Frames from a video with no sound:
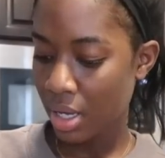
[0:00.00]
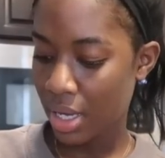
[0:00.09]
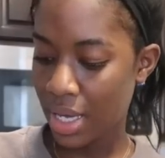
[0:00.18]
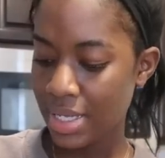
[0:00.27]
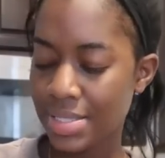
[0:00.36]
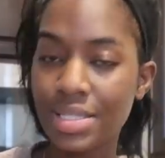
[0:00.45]
it
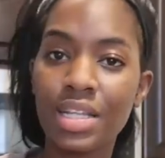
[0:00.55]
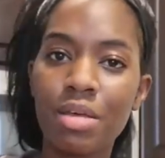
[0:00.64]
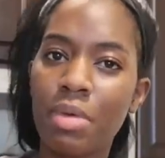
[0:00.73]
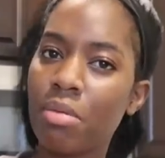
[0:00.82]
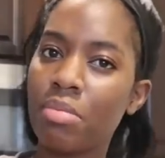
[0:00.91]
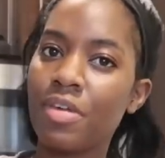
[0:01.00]
instantly
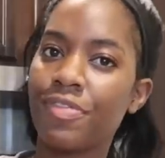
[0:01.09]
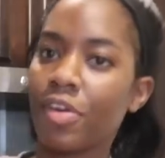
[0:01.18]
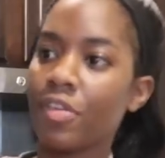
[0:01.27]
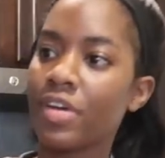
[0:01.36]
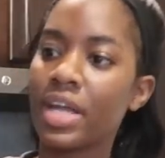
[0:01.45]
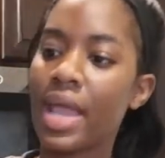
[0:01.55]
made me
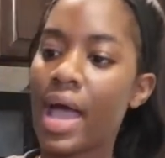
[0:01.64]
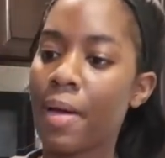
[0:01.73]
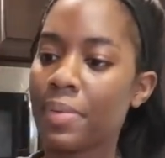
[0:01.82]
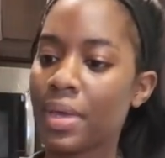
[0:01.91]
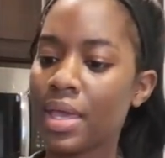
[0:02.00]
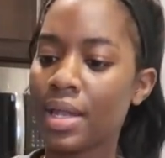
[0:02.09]
feel very
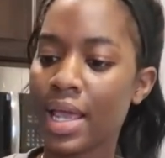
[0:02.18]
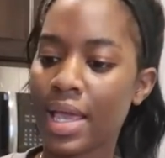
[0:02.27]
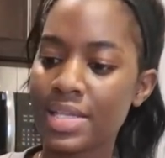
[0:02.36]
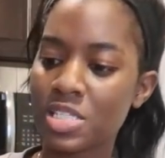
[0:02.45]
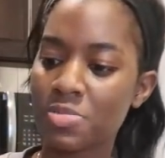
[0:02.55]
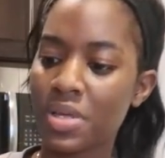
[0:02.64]
happy, and I
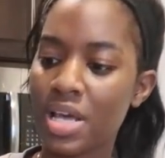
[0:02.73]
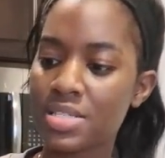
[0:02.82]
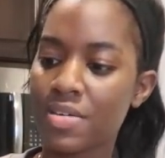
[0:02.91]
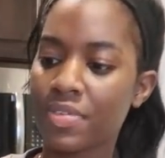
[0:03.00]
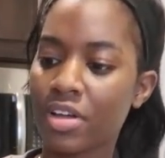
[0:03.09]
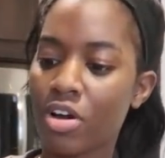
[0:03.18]
guess it's because
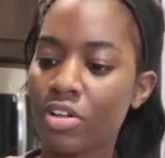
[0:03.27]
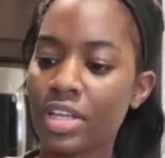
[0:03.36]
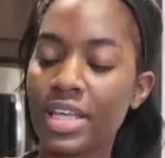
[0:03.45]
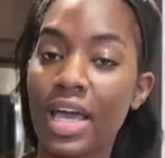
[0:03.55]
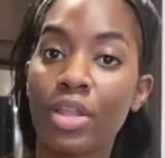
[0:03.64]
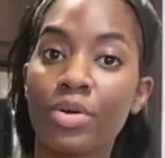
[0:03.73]
of like all the
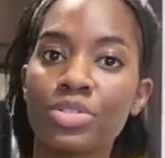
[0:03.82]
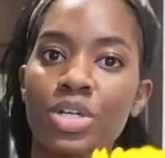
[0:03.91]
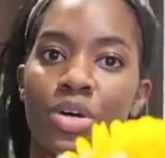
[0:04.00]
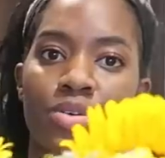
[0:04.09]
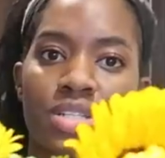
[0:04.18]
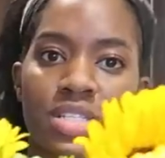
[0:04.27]
yellow
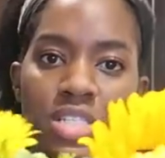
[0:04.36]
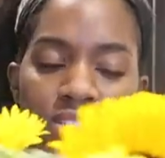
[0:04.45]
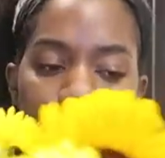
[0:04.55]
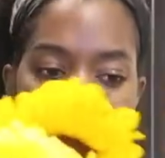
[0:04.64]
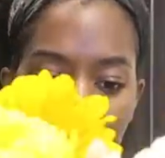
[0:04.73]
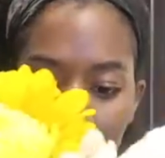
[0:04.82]
tones. It's very